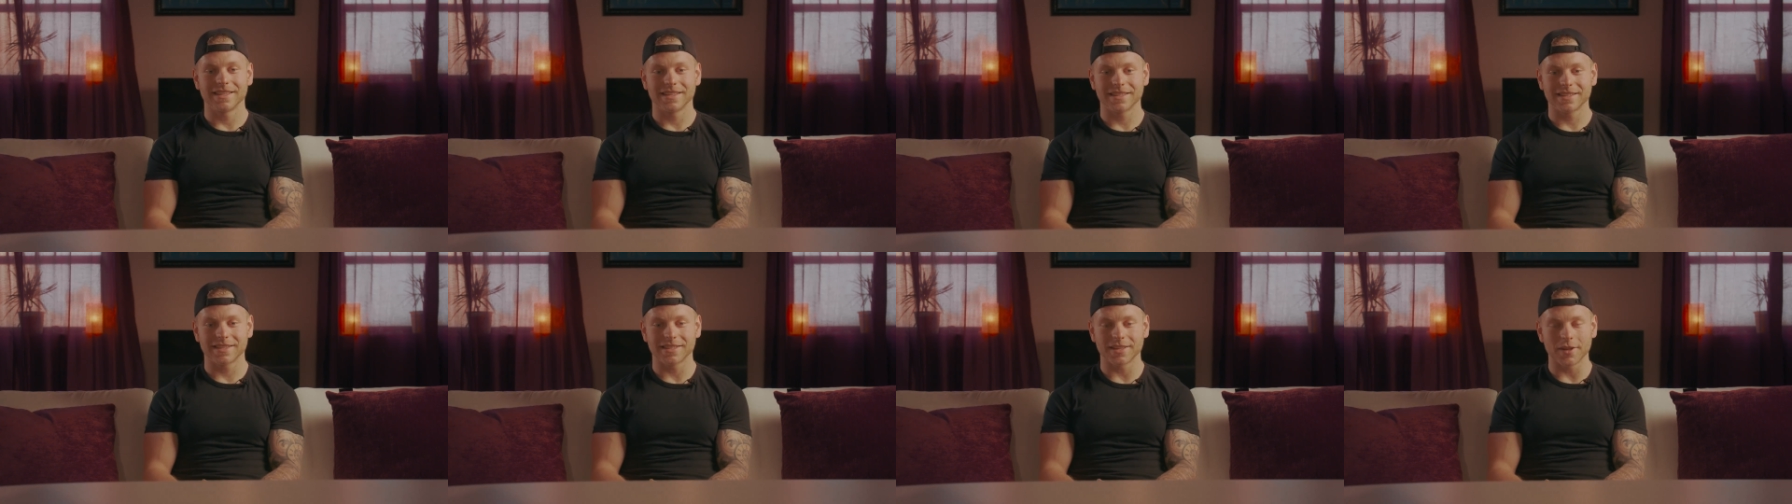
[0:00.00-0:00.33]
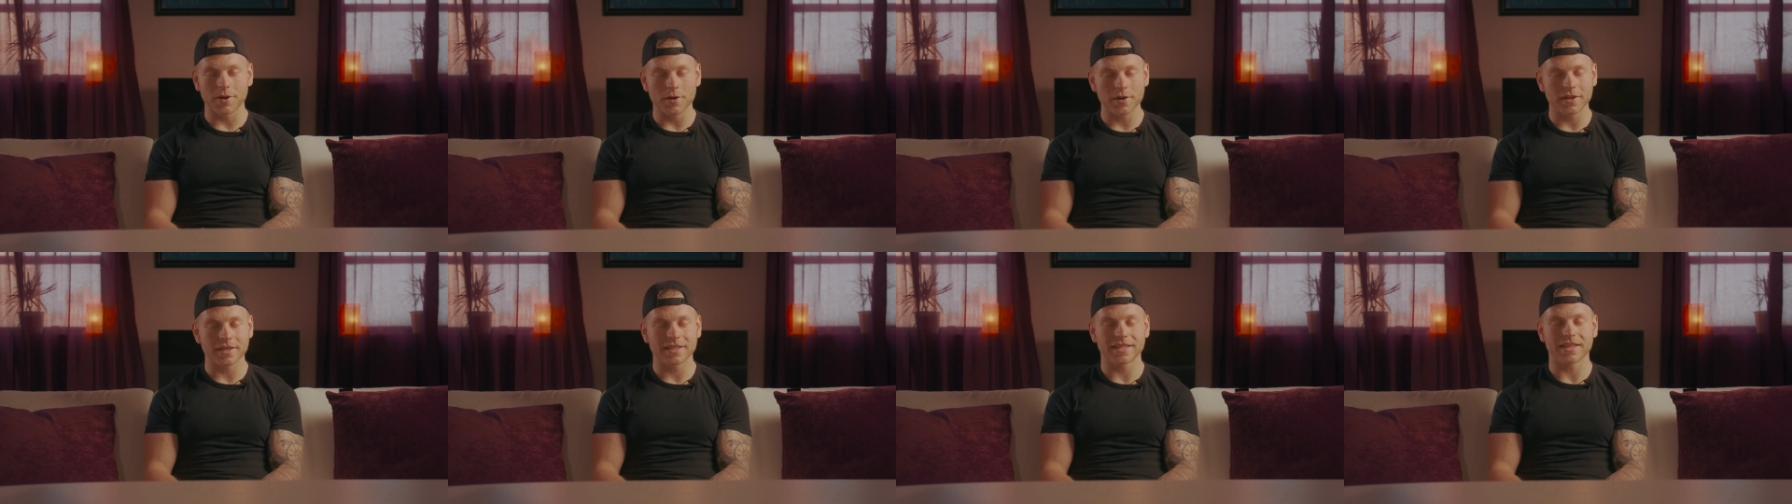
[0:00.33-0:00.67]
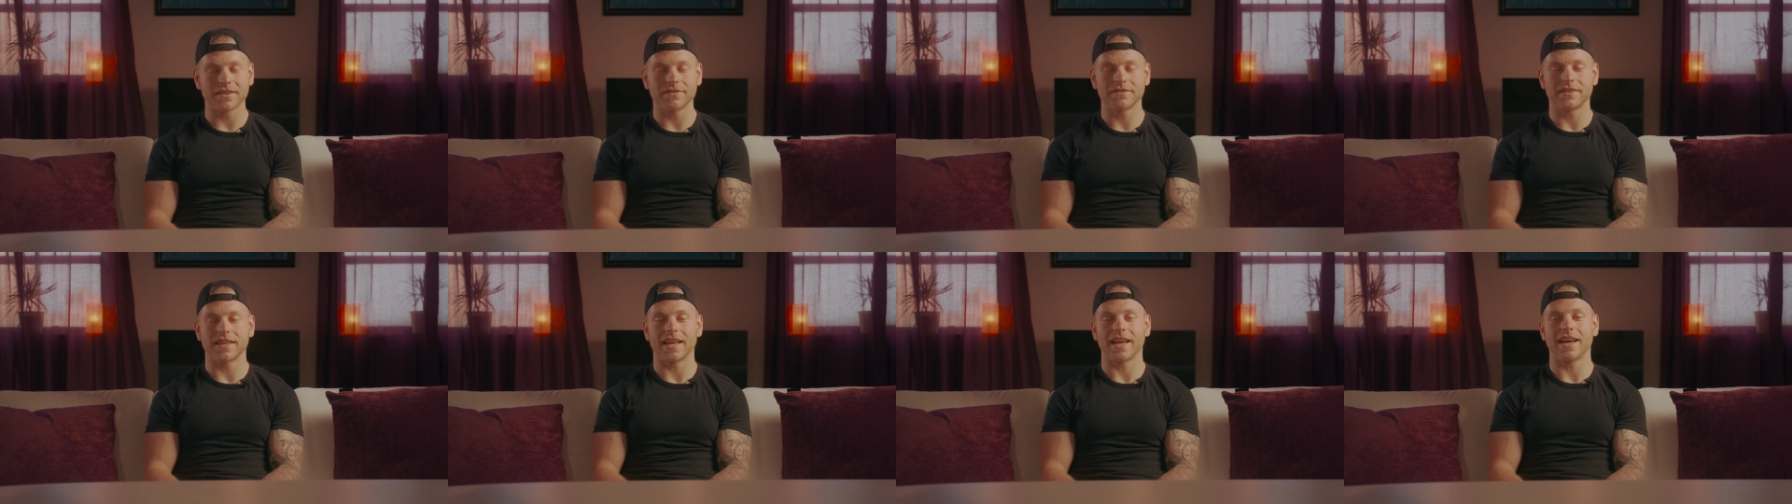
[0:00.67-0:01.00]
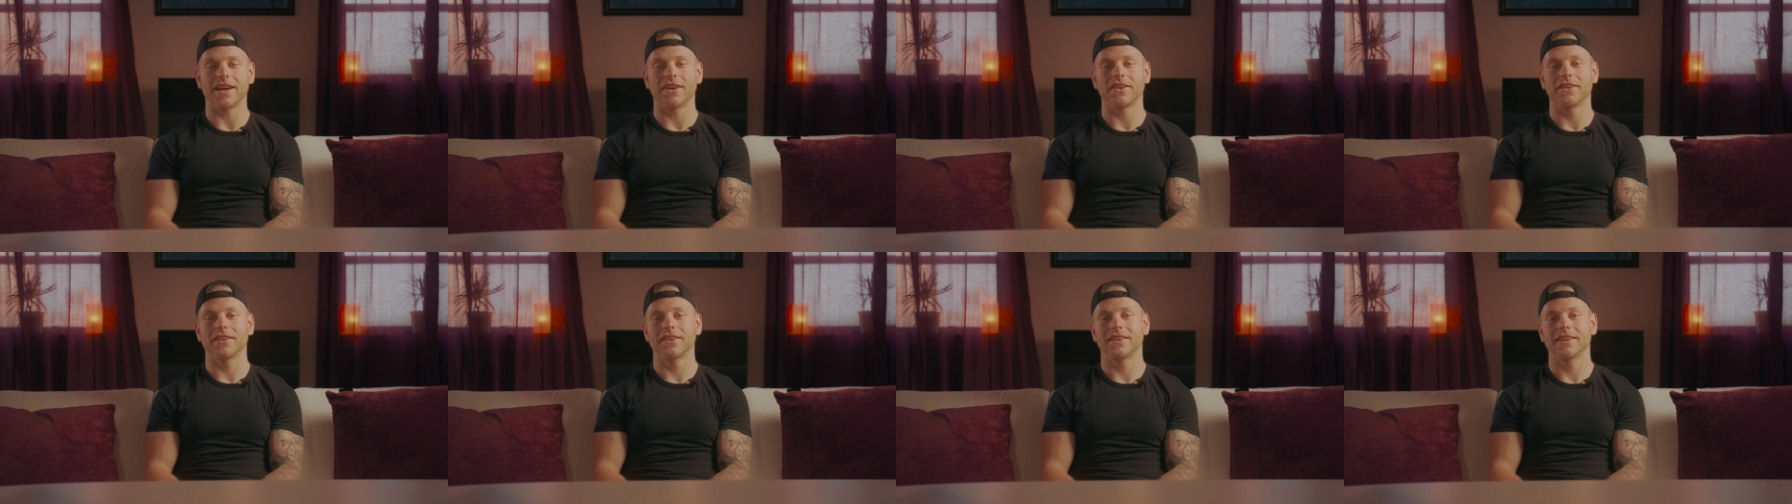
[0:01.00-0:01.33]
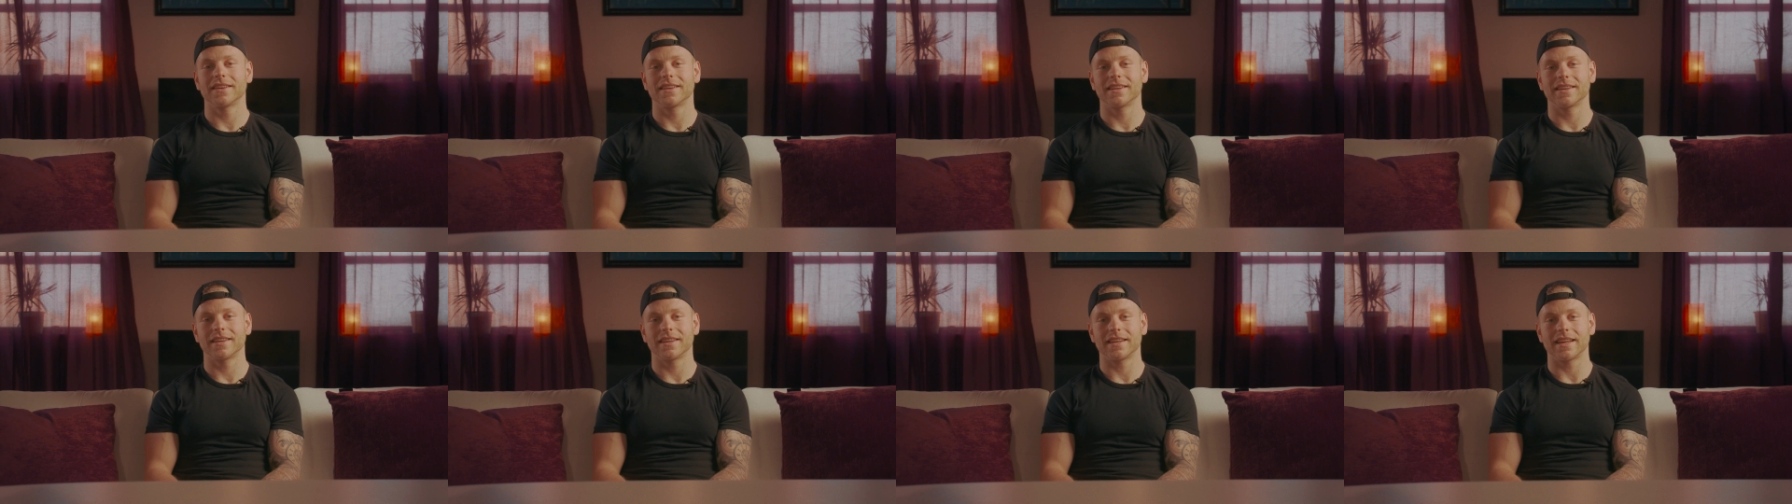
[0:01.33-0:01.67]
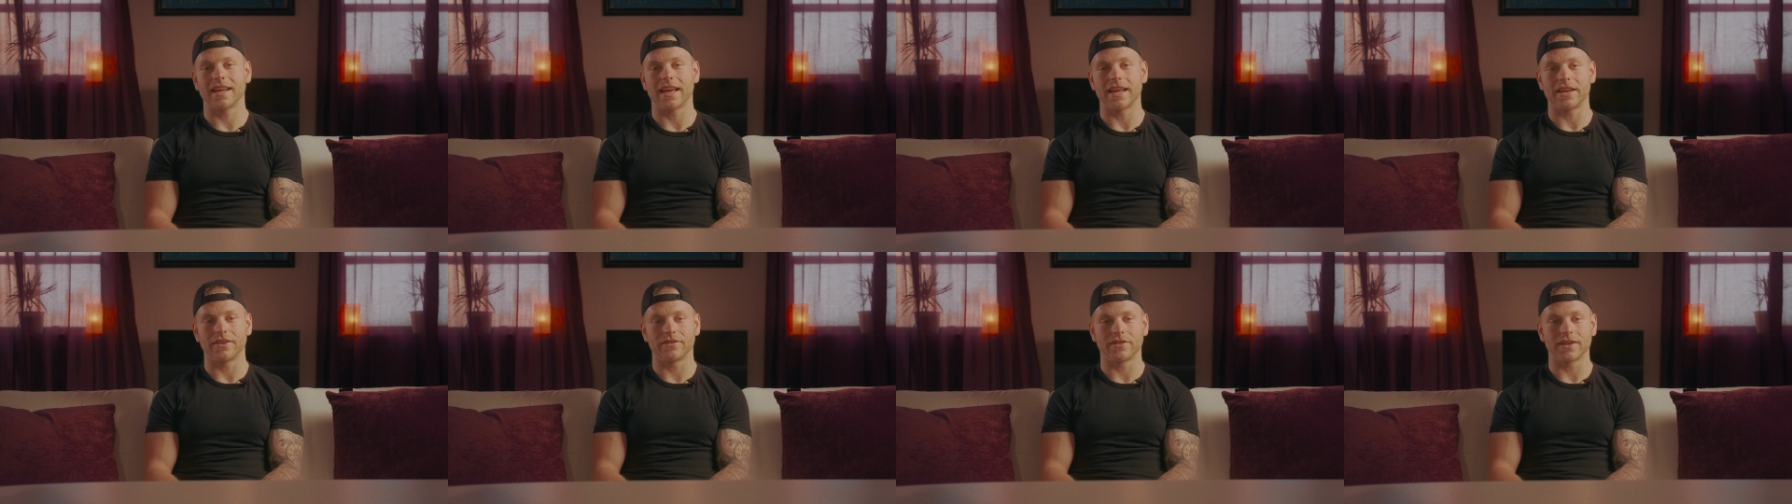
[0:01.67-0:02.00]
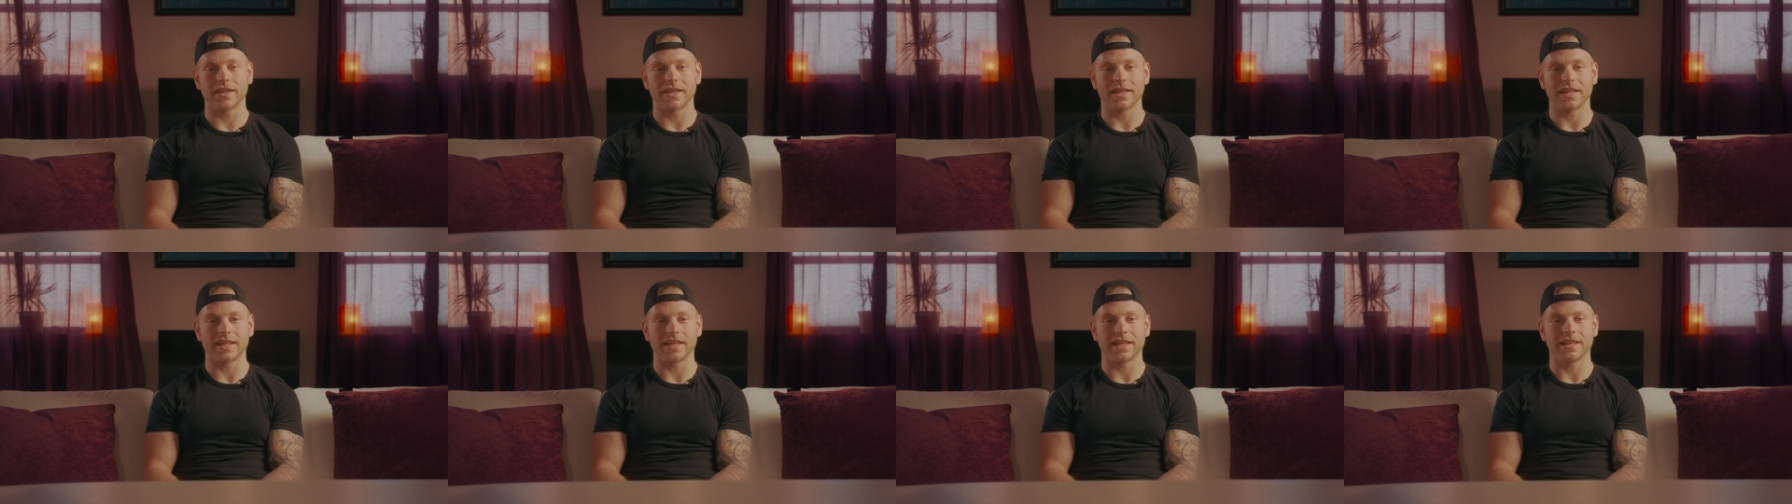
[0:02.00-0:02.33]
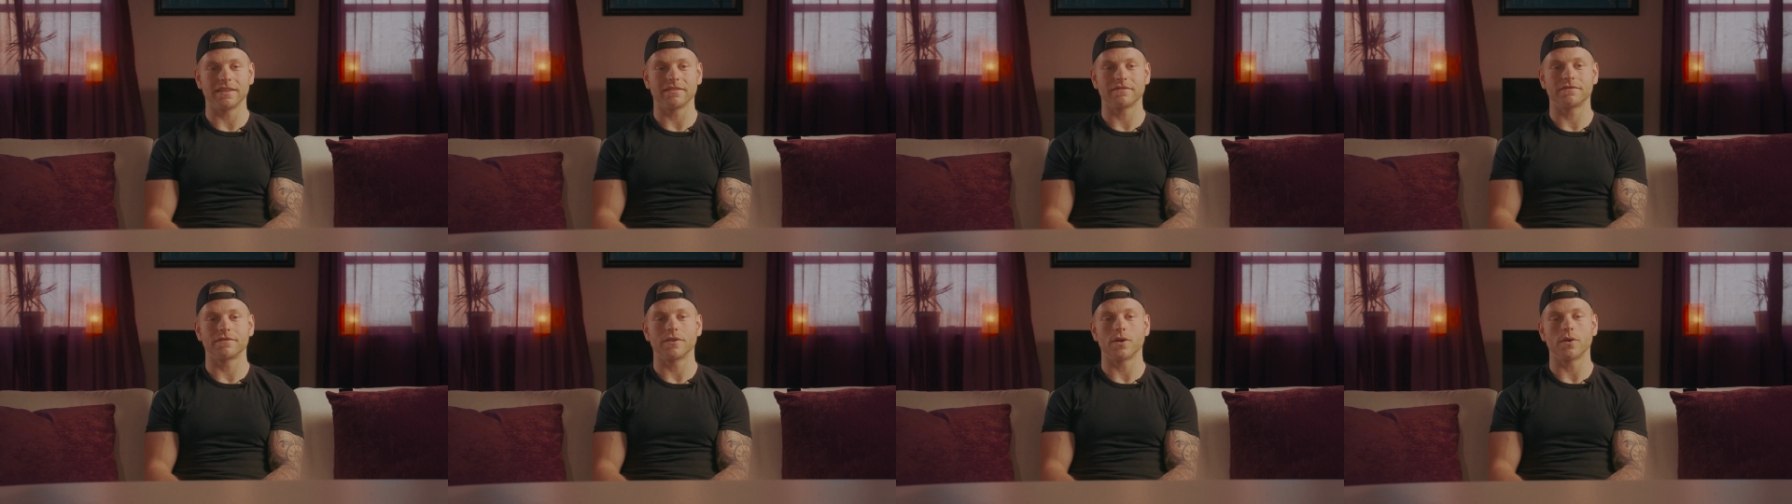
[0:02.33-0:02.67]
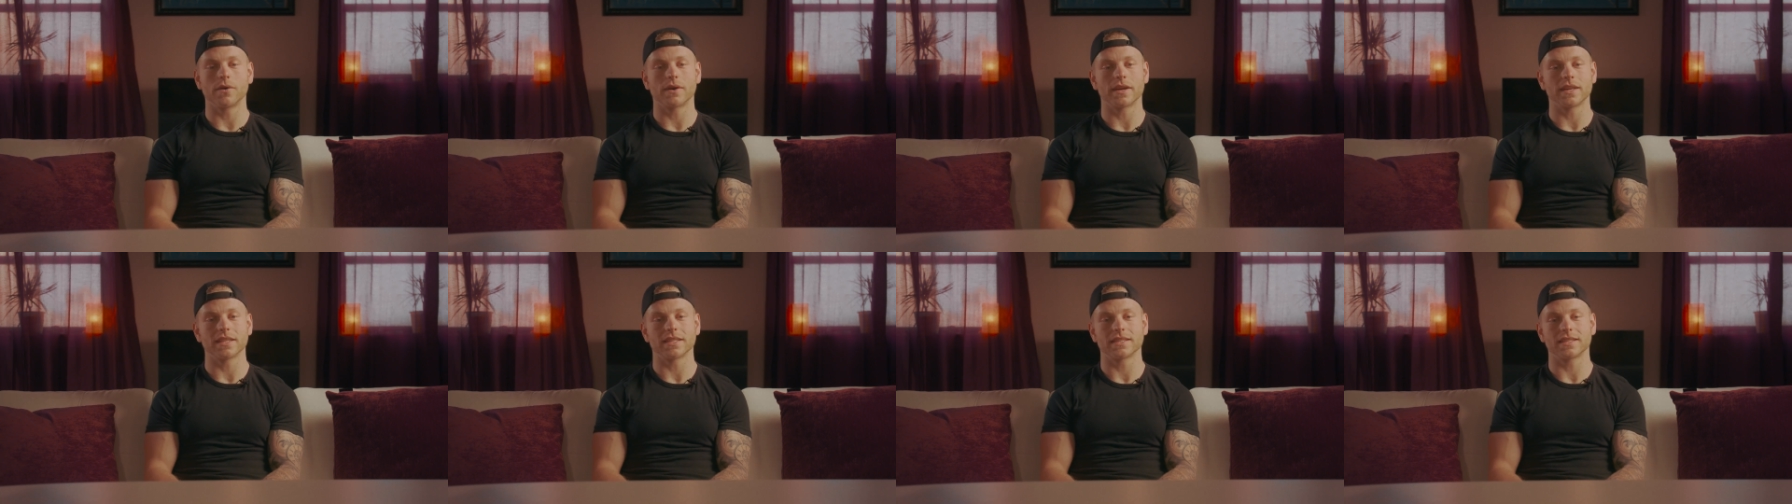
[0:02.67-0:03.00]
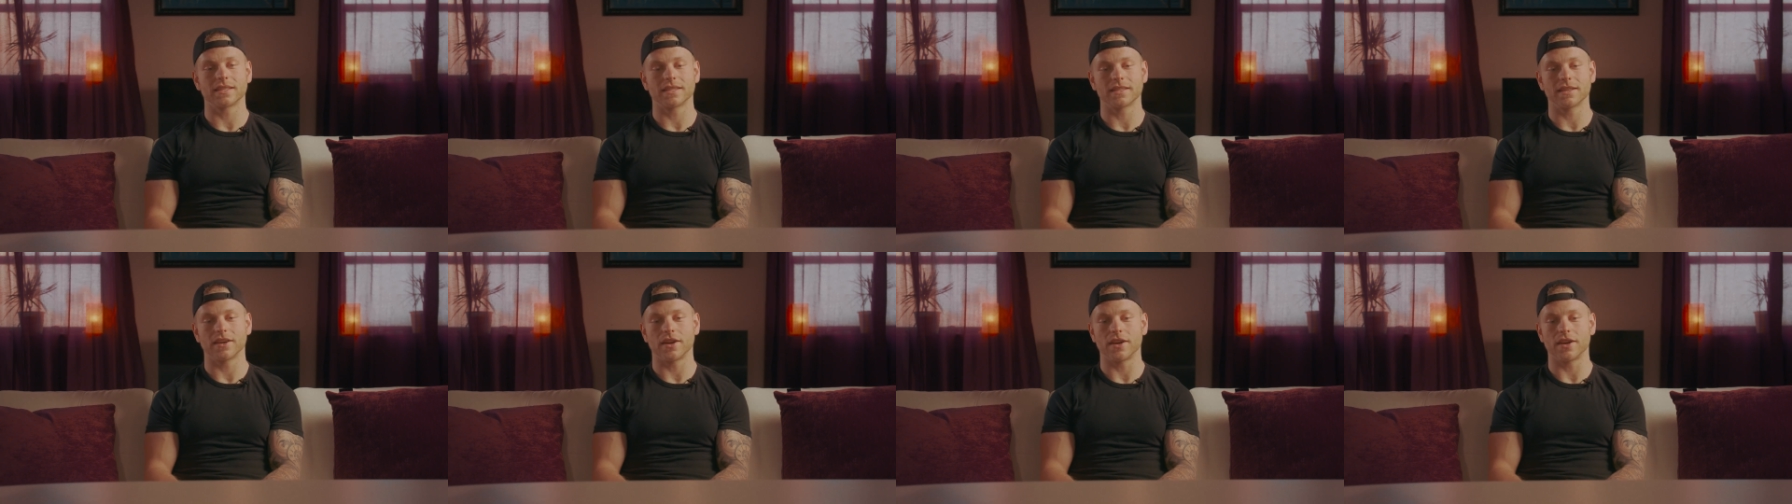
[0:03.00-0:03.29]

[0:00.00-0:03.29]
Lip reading: Slow yourself down and really focus